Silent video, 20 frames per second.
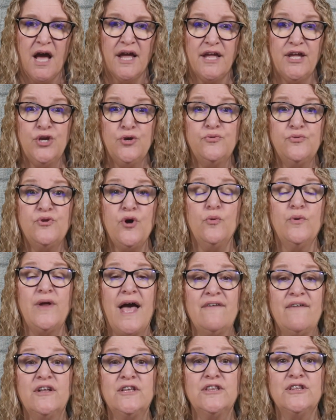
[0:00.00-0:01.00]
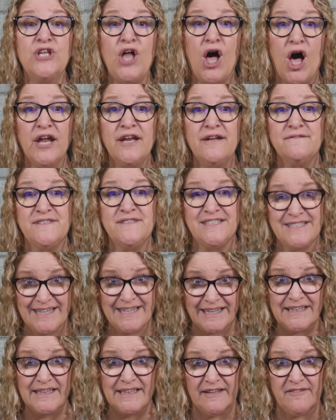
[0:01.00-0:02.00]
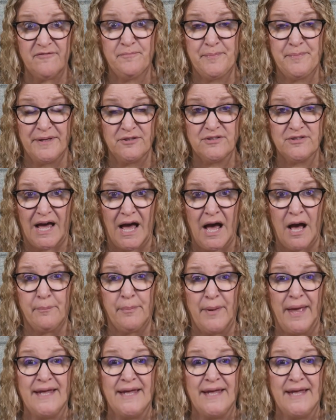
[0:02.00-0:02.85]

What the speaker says: You don't have a lot of sick leave built up.